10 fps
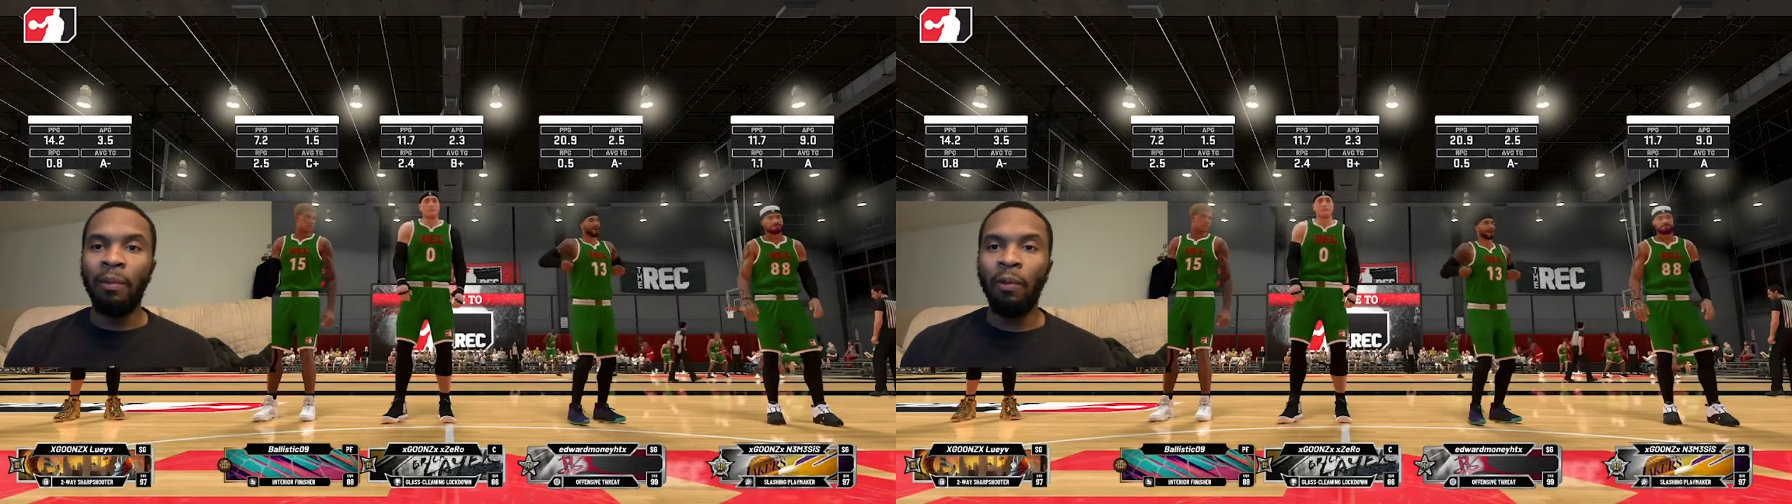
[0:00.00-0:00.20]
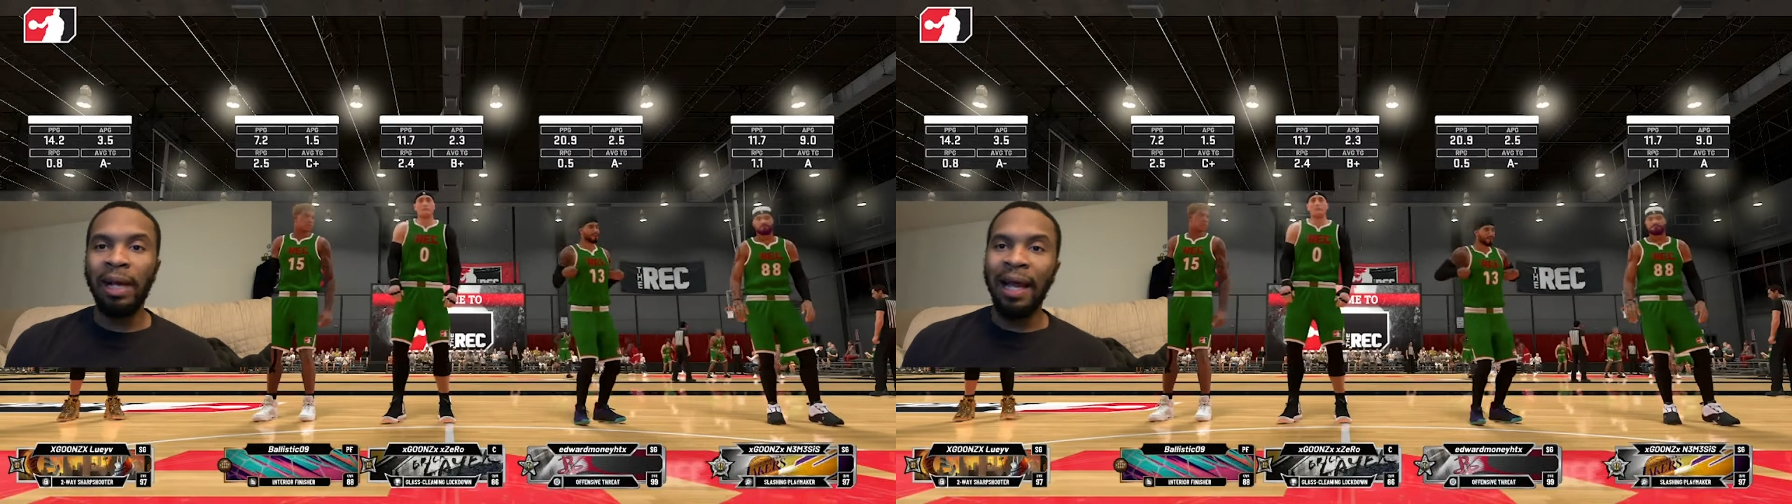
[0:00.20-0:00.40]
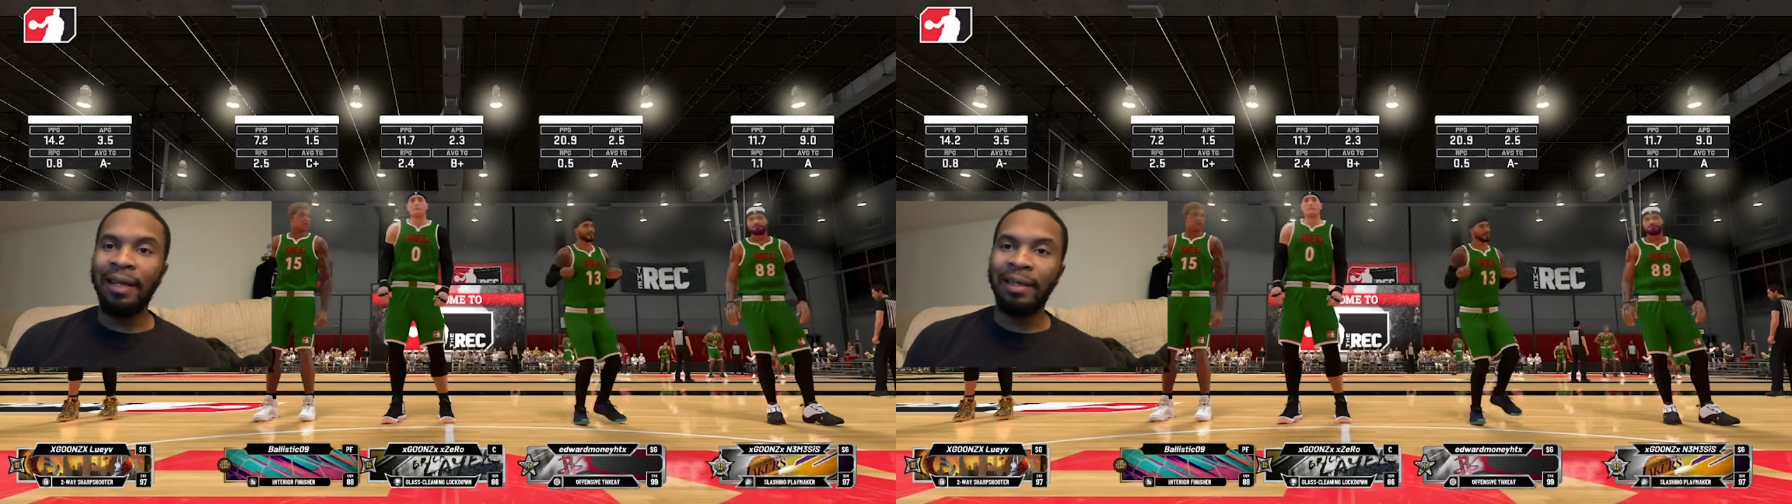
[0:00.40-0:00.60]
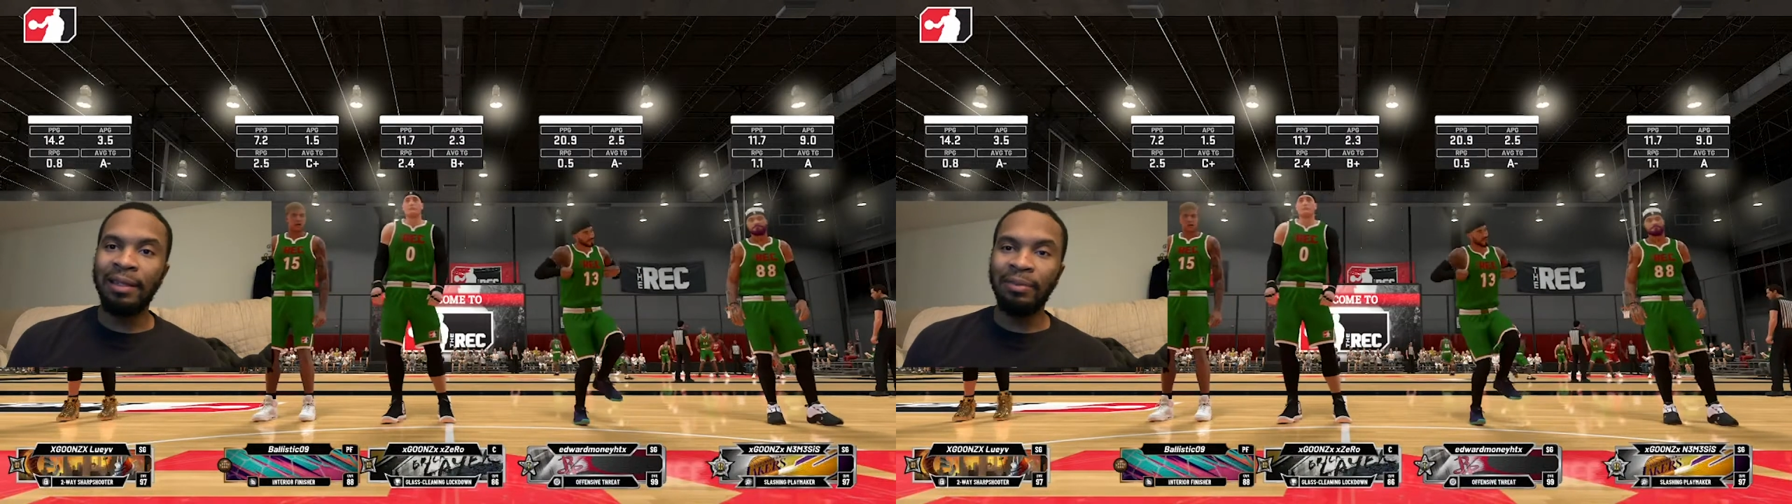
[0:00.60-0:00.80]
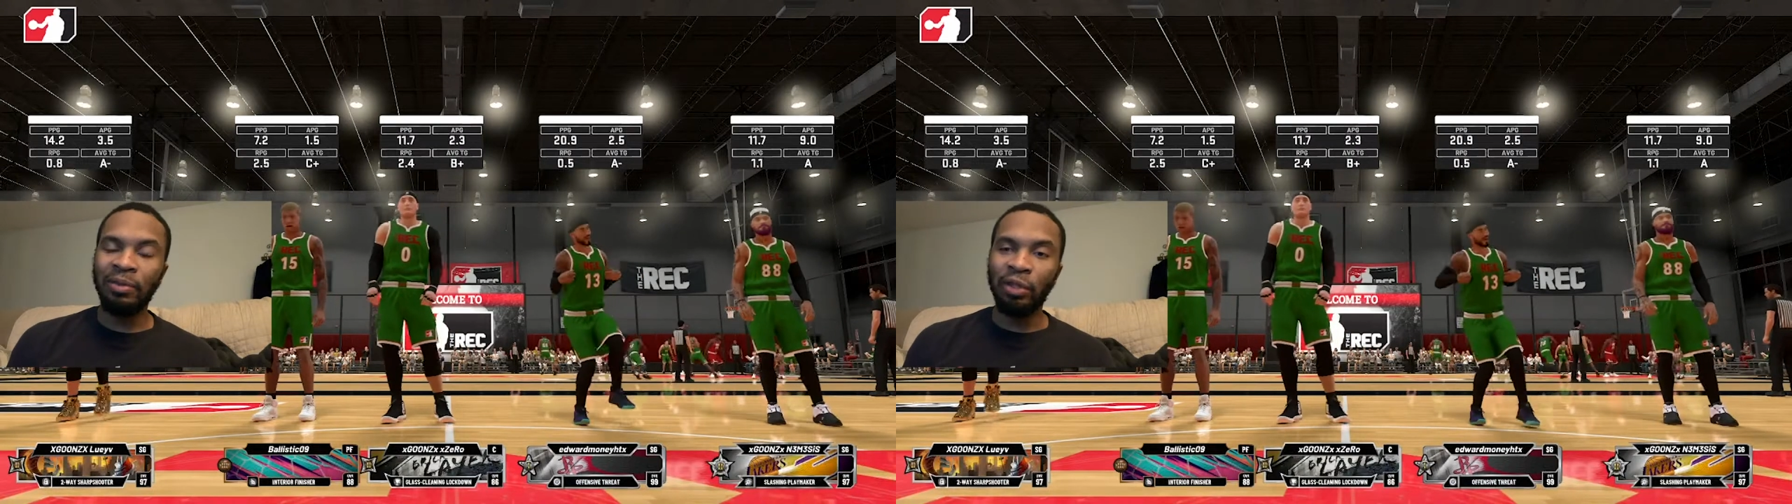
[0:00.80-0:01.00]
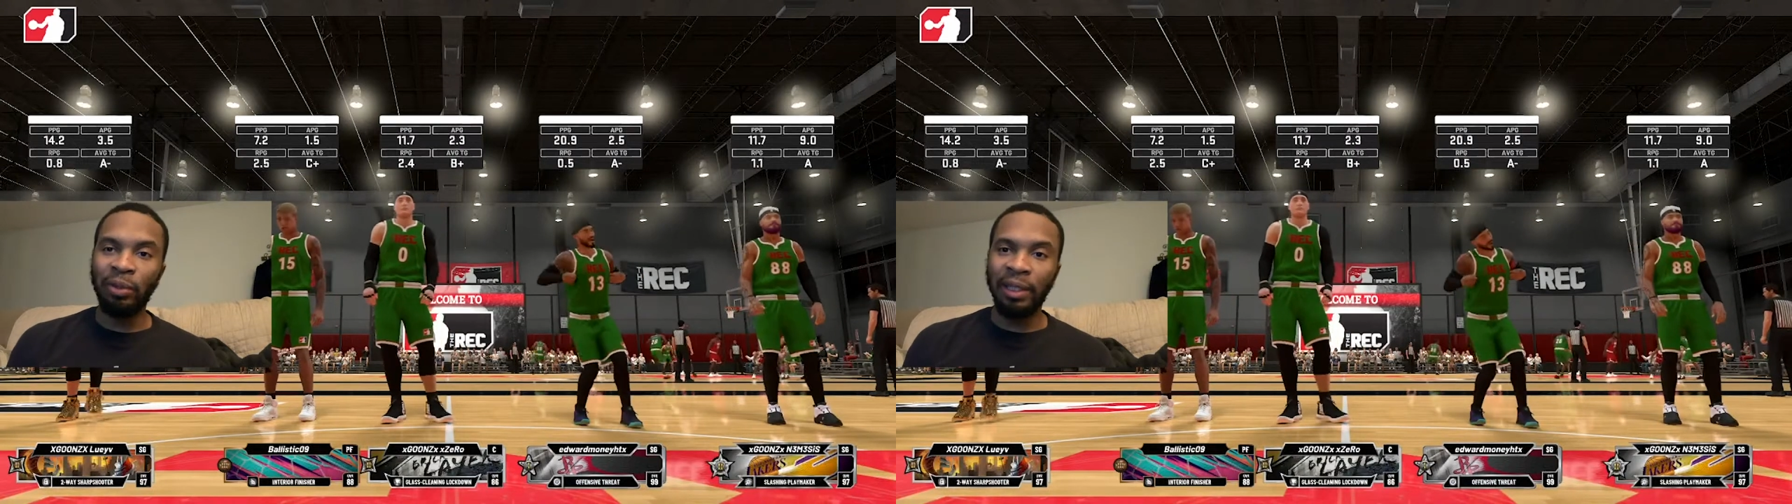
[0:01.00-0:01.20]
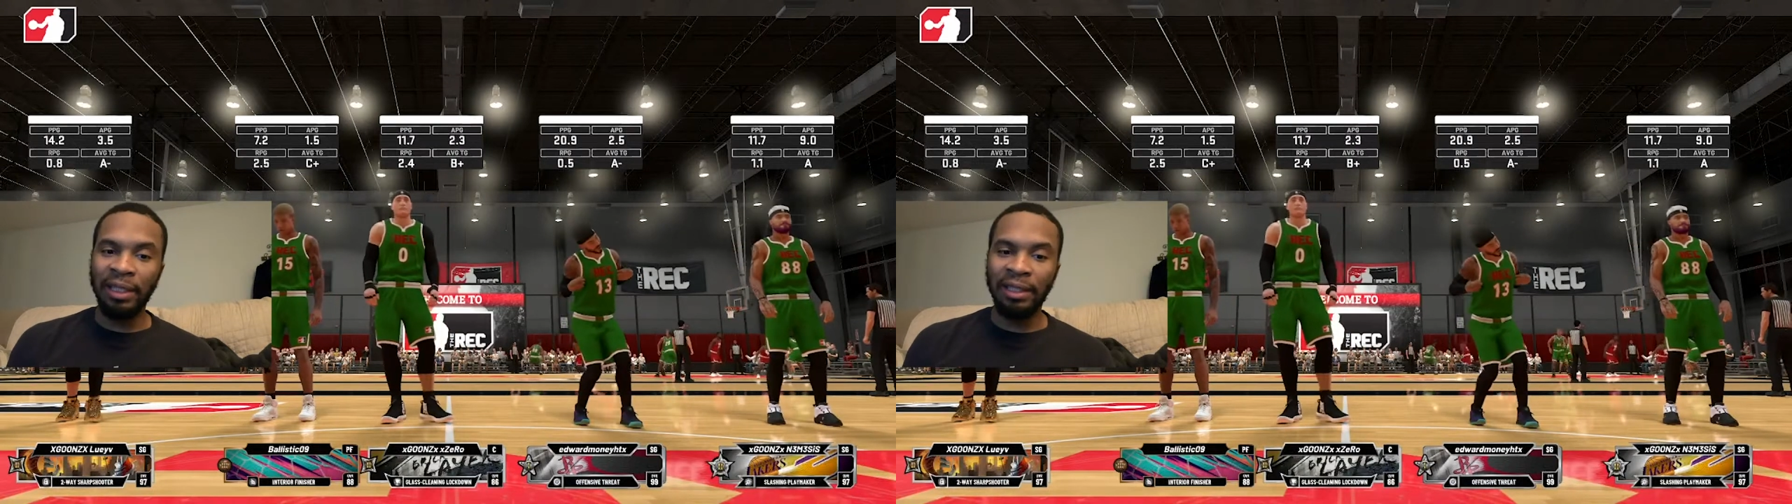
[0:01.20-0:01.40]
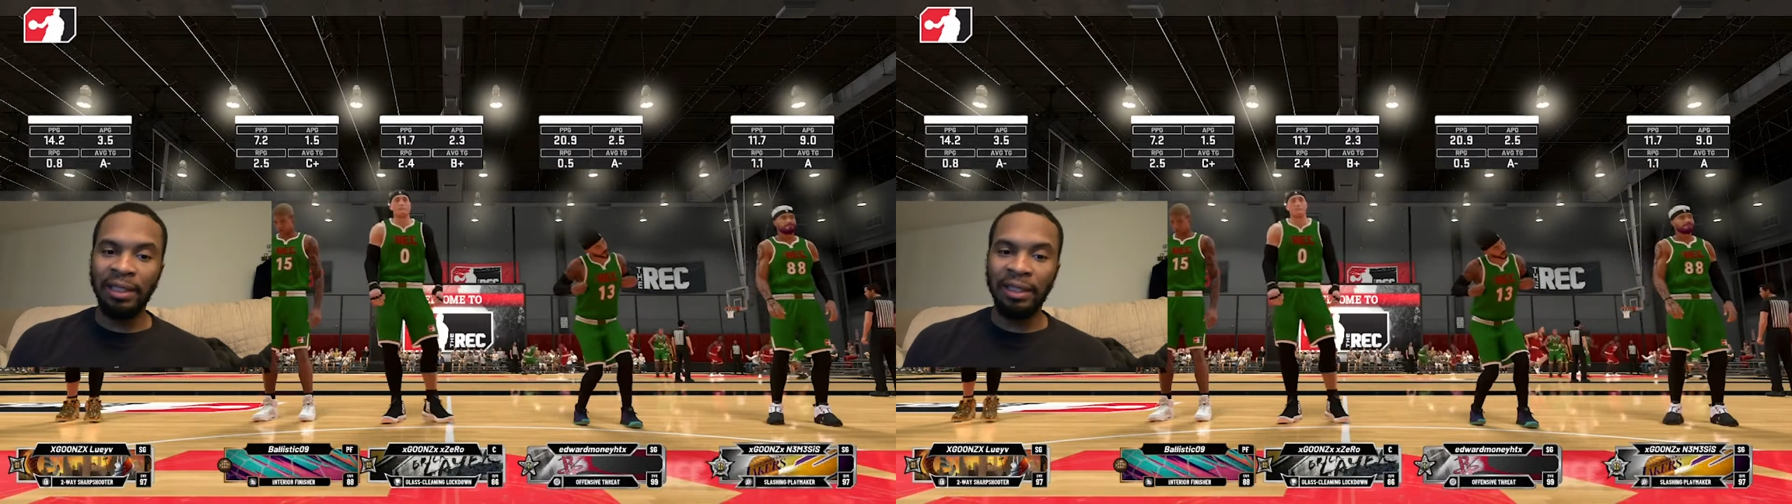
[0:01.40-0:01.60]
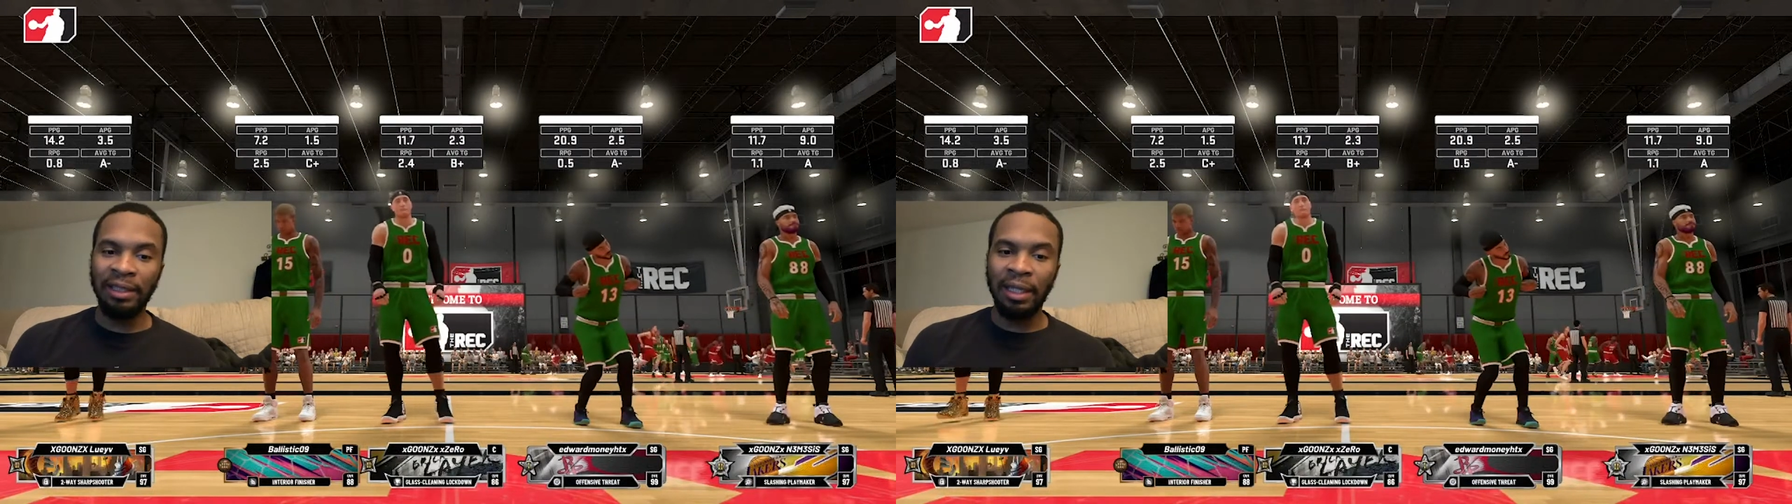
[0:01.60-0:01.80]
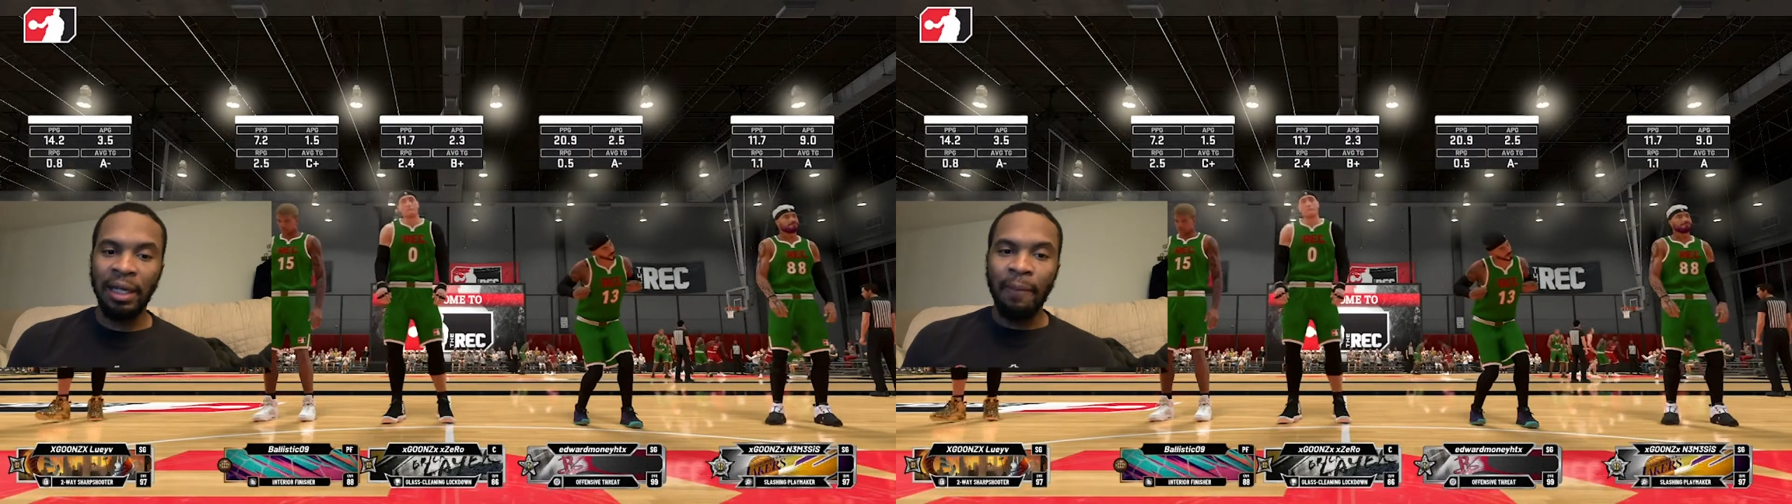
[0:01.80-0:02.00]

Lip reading: what I ended up doing is